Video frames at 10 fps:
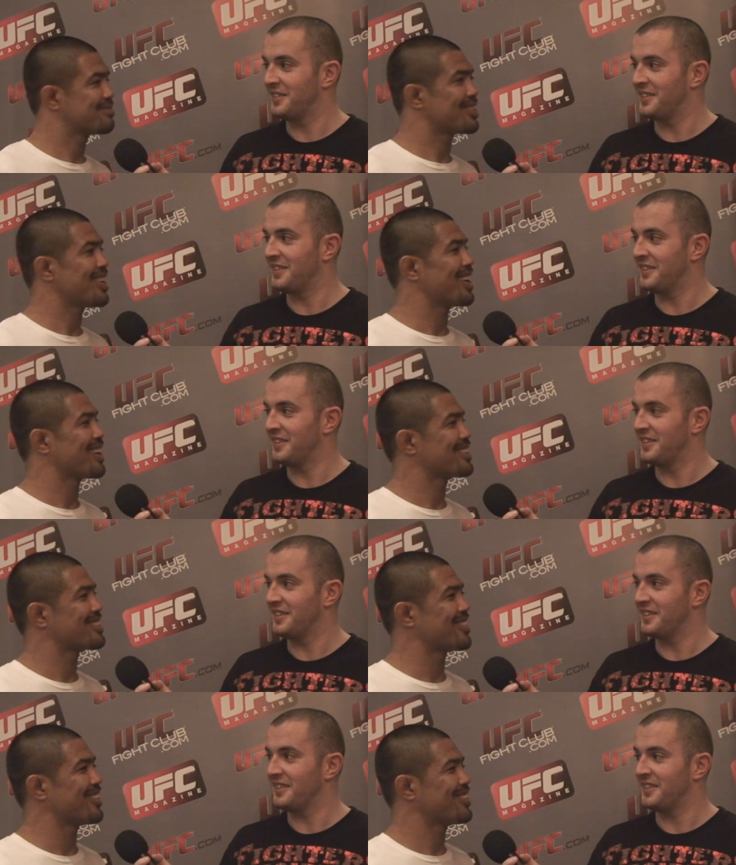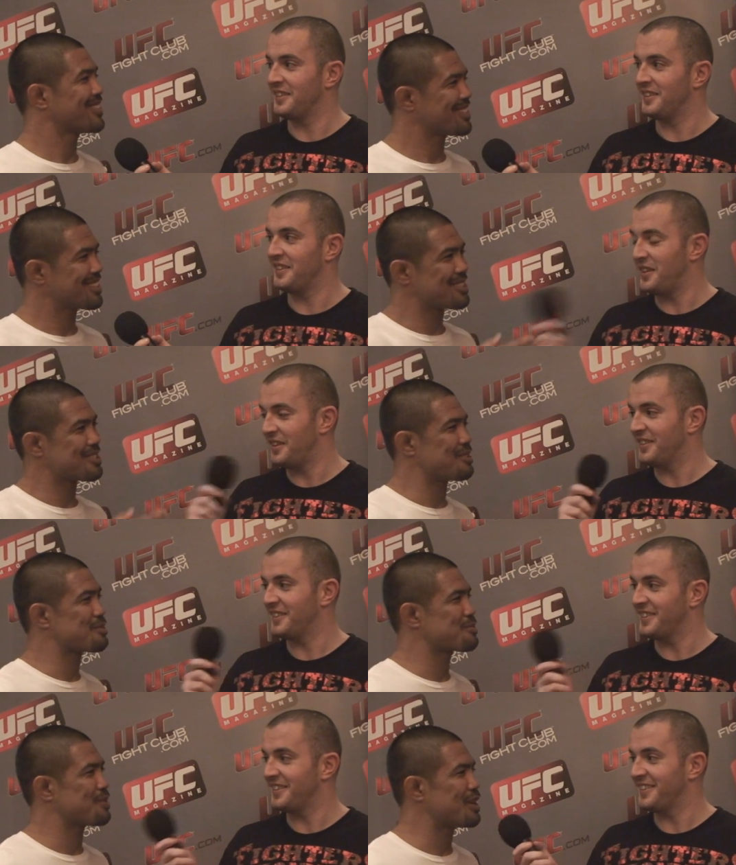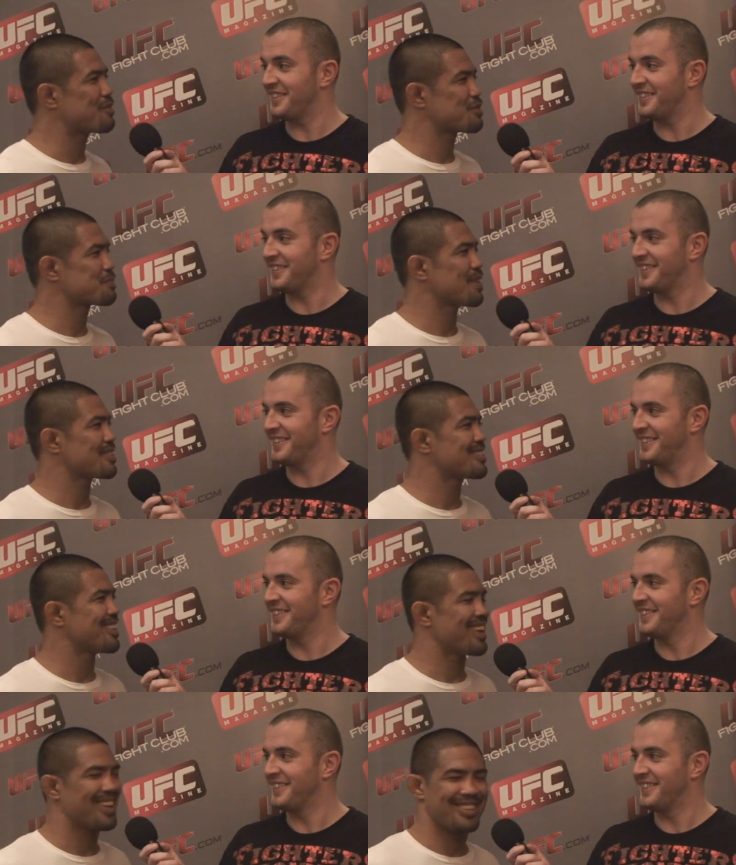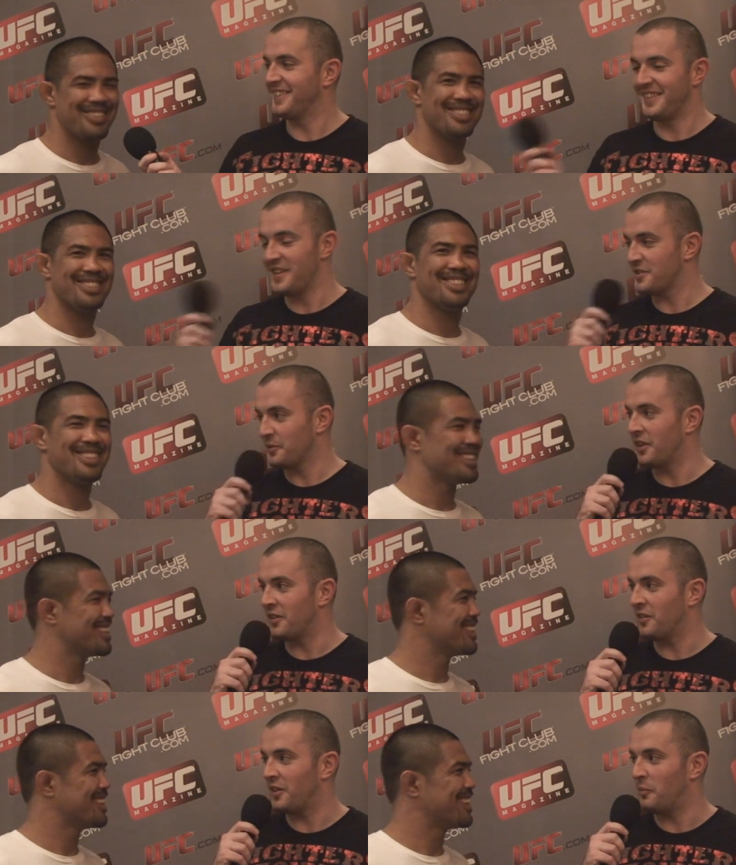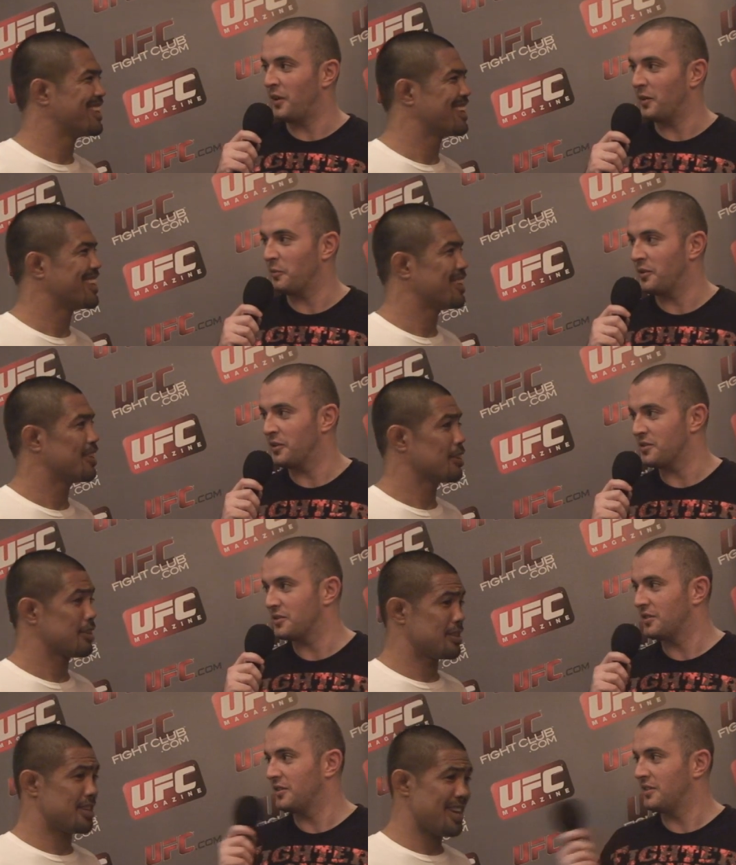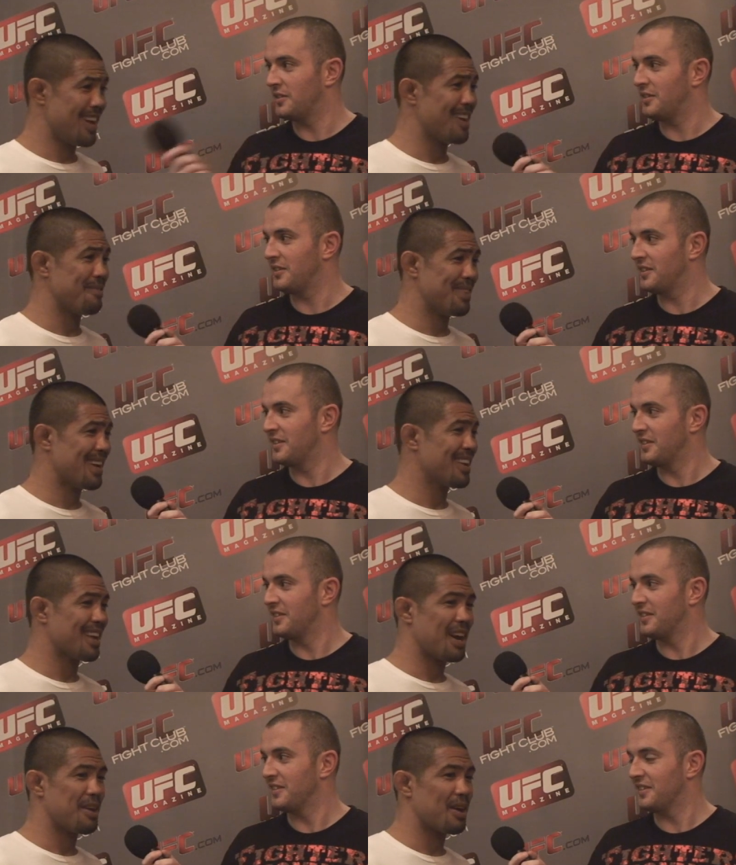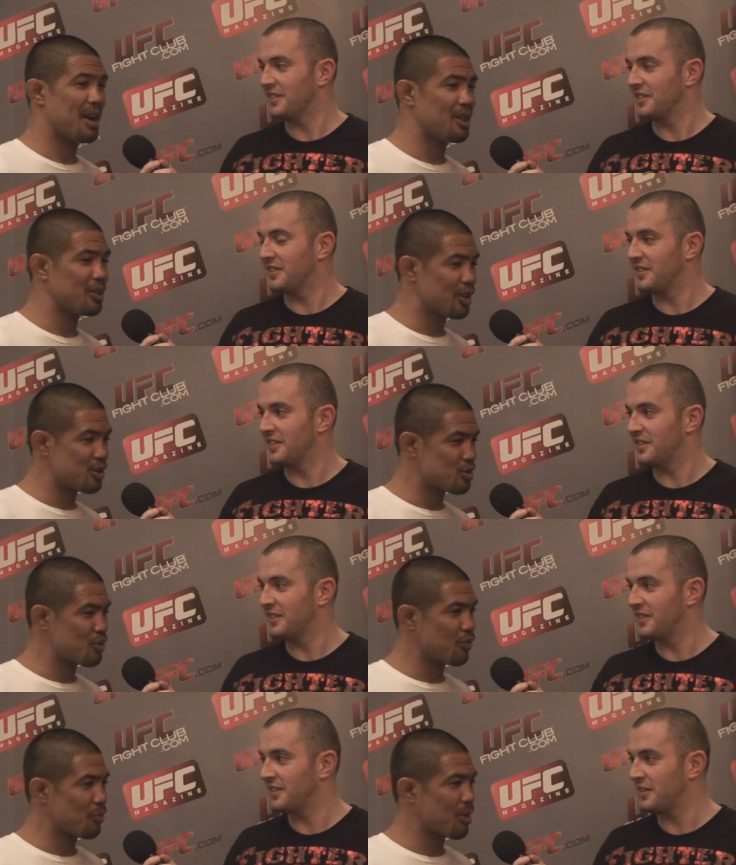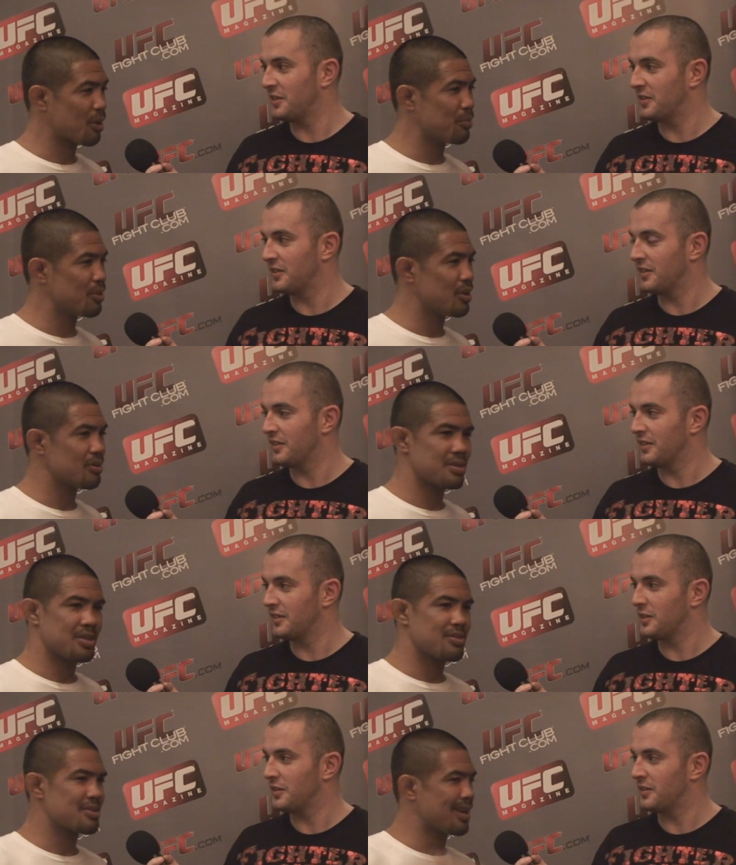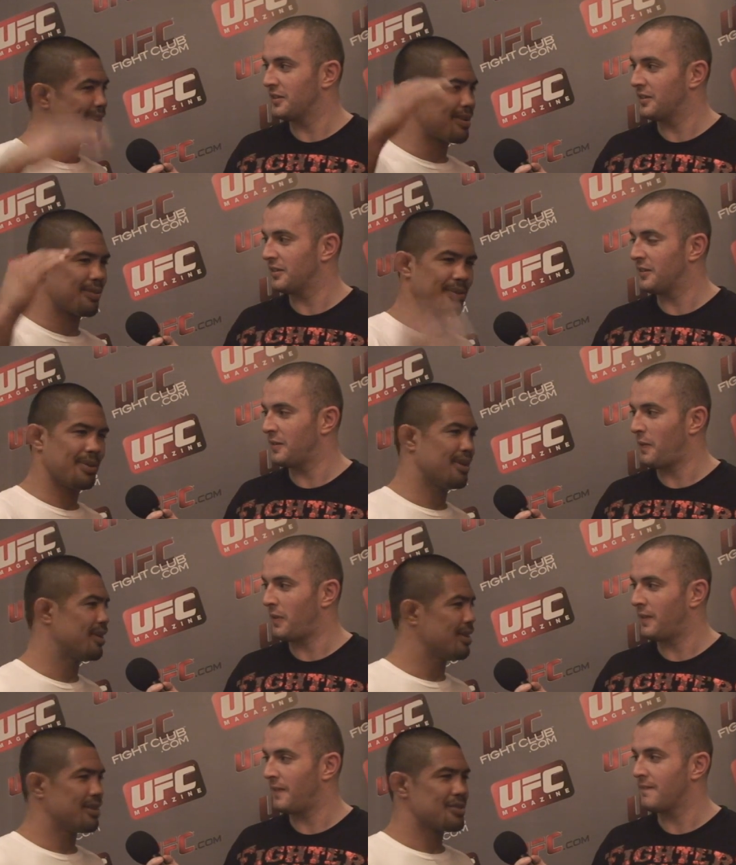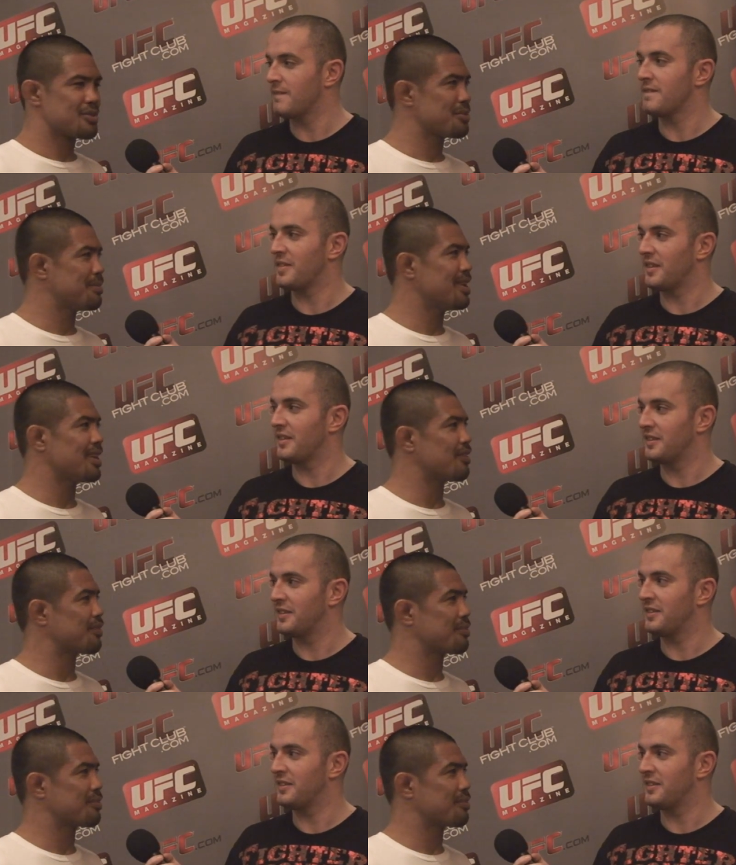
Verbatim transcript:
Speaker 1: yeah. So just in response to that. Is there really a lot of Mark
Speaker 2: Munozes?
Speaker 1: Yeah, man. I search for Mark Munoz, and there's like so many of